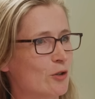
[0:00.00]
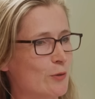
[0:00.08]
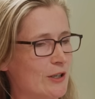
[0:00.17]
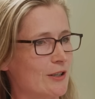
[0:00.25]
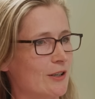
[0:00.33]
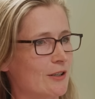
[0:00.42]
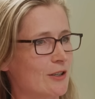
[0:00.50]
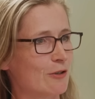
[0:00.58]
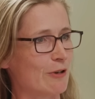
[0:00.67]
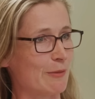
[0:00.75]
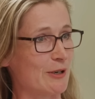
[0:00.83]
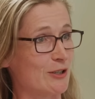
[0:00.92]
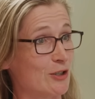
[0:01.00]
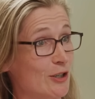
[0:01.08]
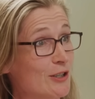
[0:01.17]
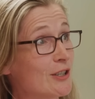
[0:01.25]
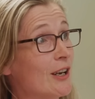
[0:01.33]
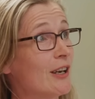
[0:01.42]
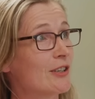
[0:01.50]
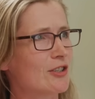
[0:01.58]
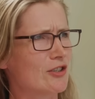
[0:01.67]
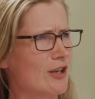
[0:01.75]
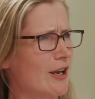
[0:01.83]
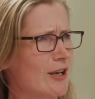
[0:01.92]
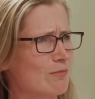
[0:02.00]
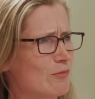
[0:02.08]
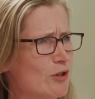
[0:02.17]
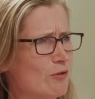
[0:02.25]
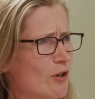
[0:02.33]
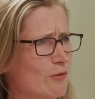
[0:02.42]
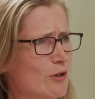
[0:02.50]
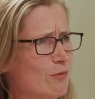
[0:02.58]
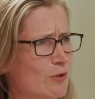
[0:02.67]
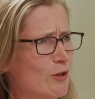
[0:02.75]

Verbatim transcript: Twitter direct messages to say you don't you,